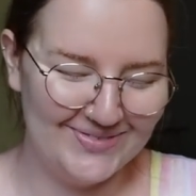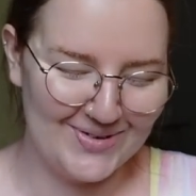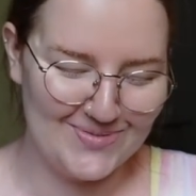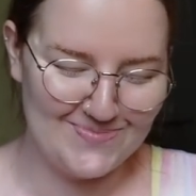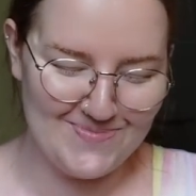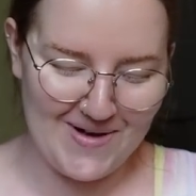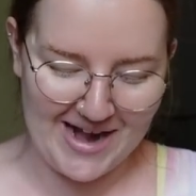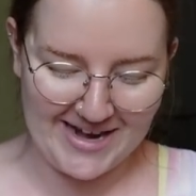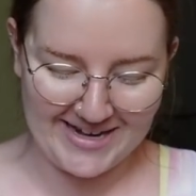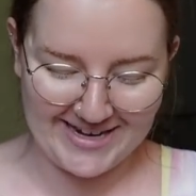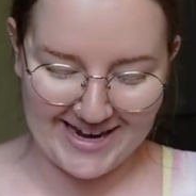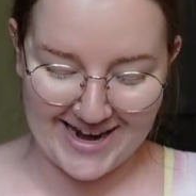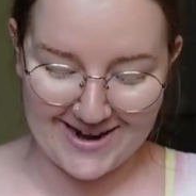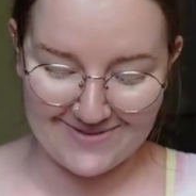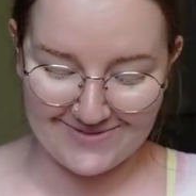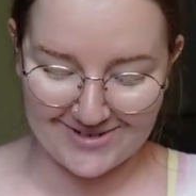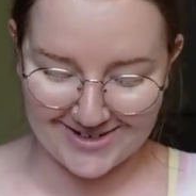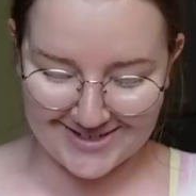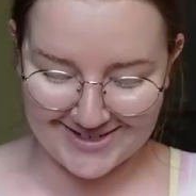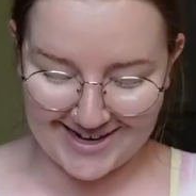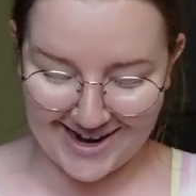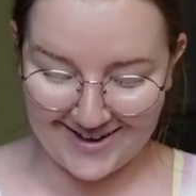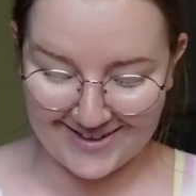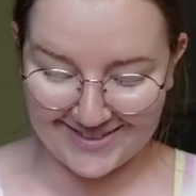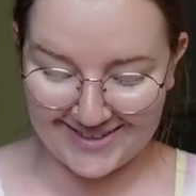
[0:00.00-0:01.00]
for my
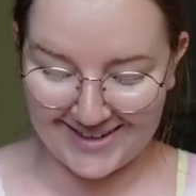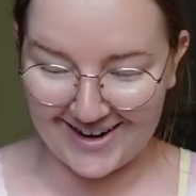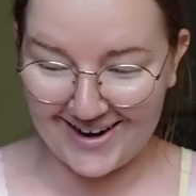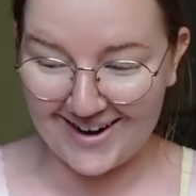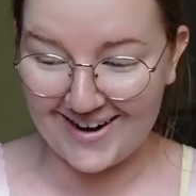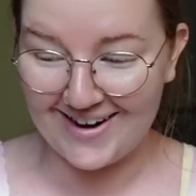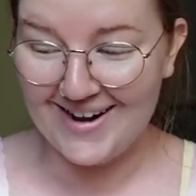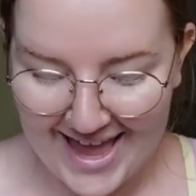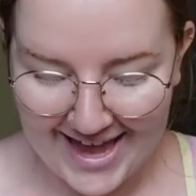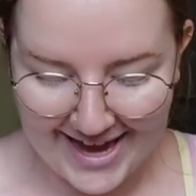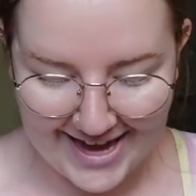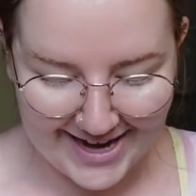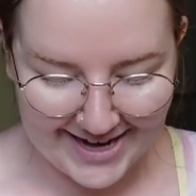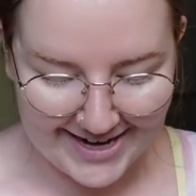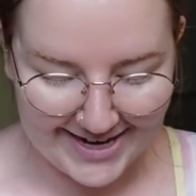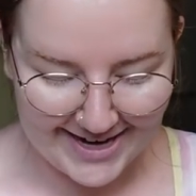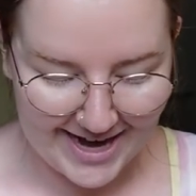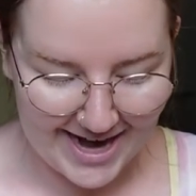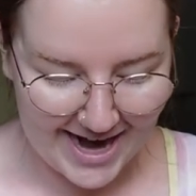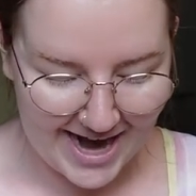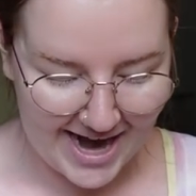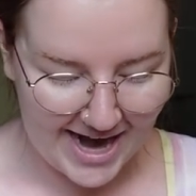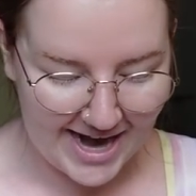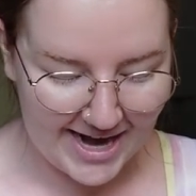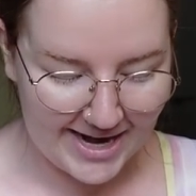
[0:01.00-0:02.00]
gamers out there. And
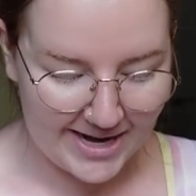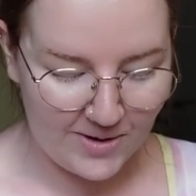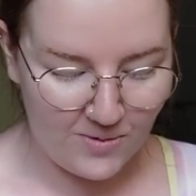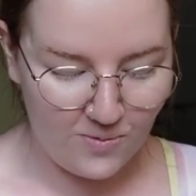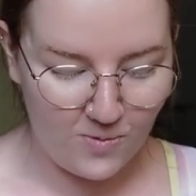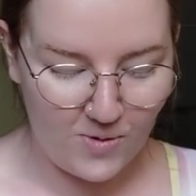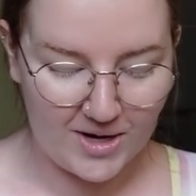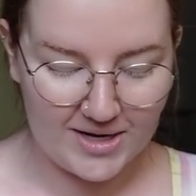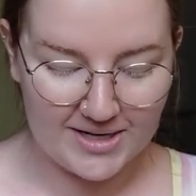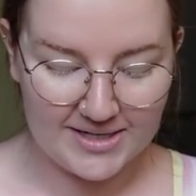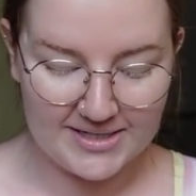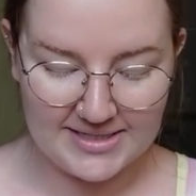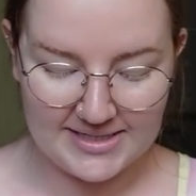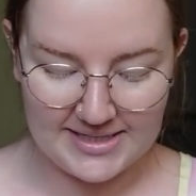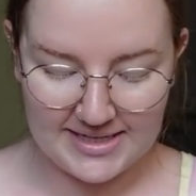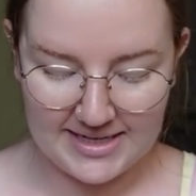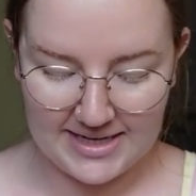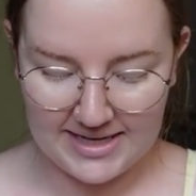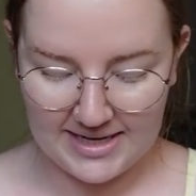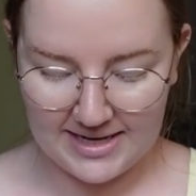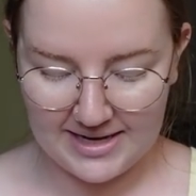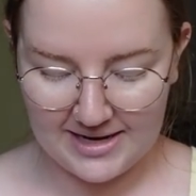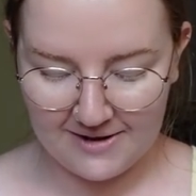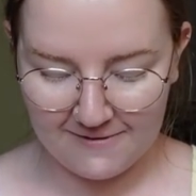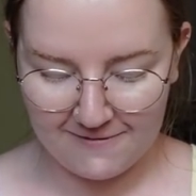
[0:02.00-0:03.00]
I wanna
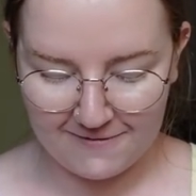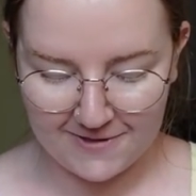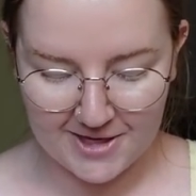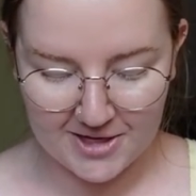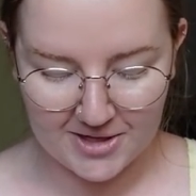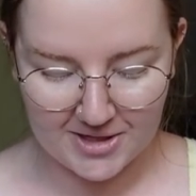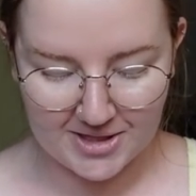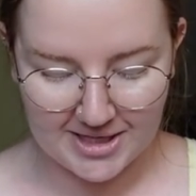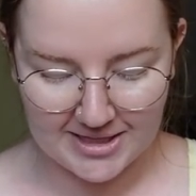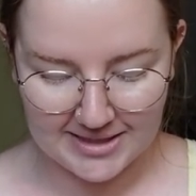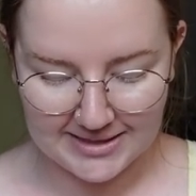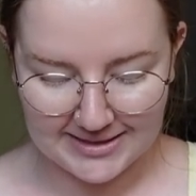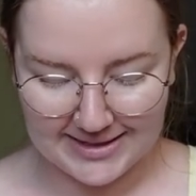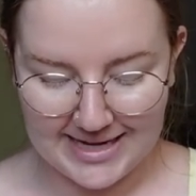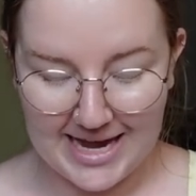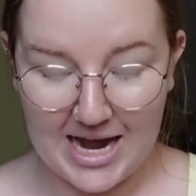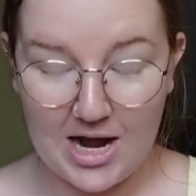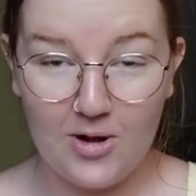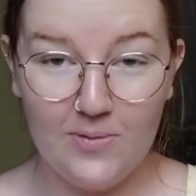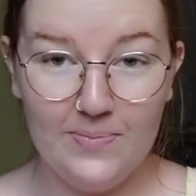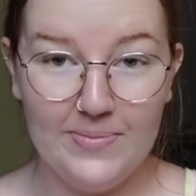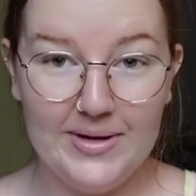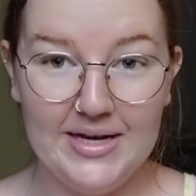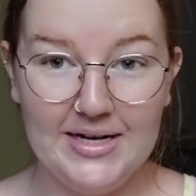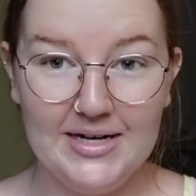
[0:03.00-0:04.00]
see if they'll
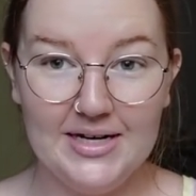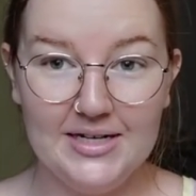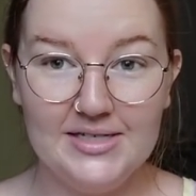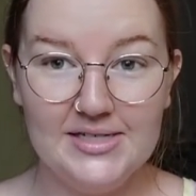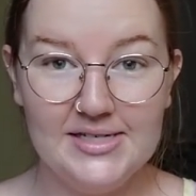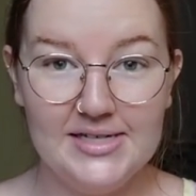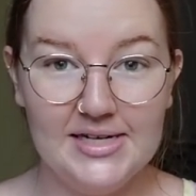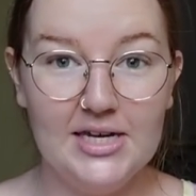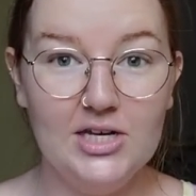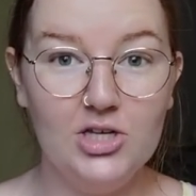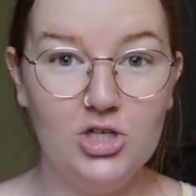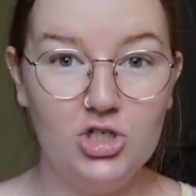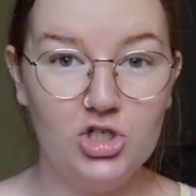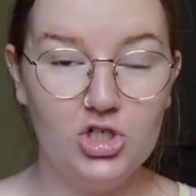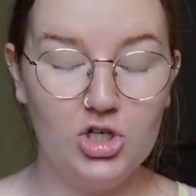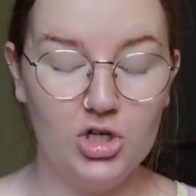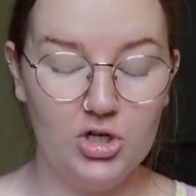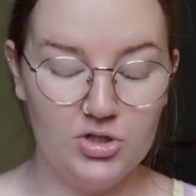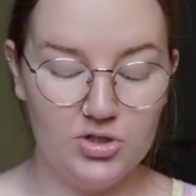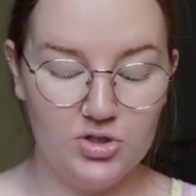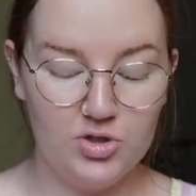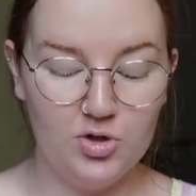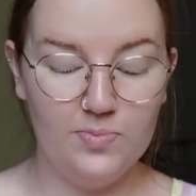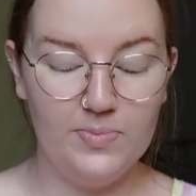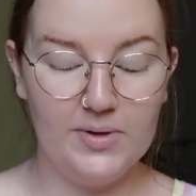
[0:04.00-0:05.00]
allow me to teach a
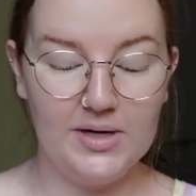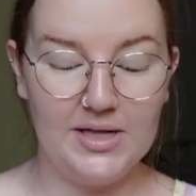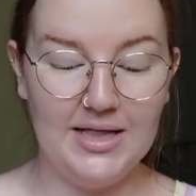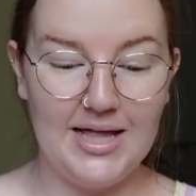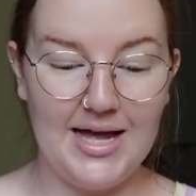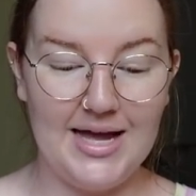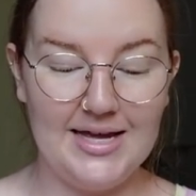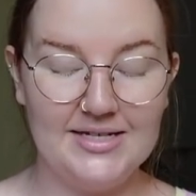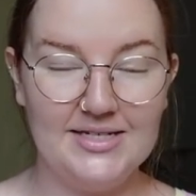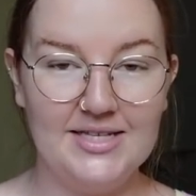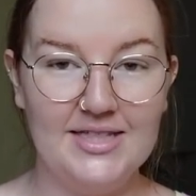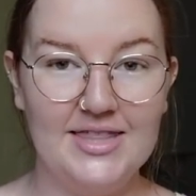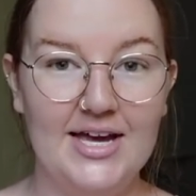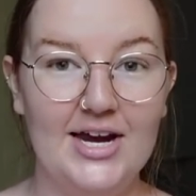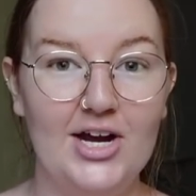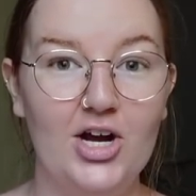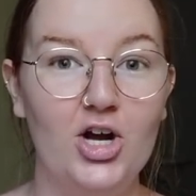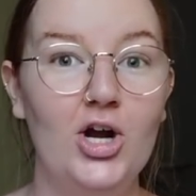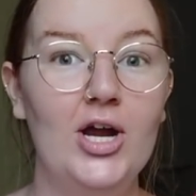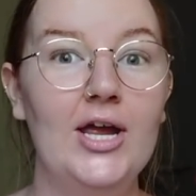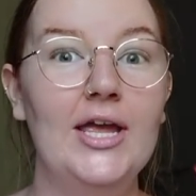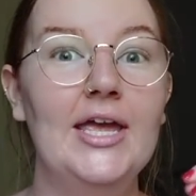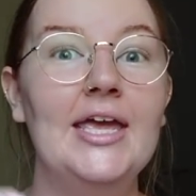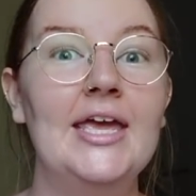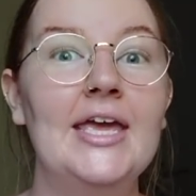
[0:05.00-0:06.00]
Zumba class
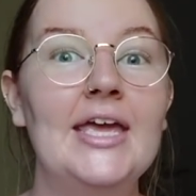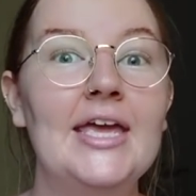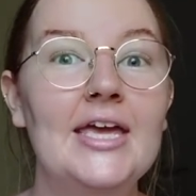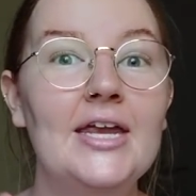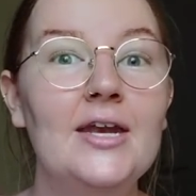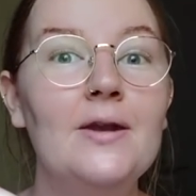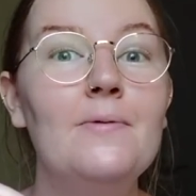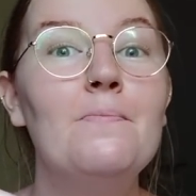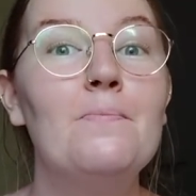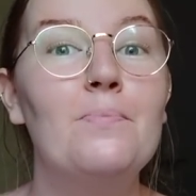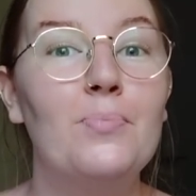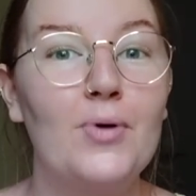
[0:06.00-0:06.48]
there in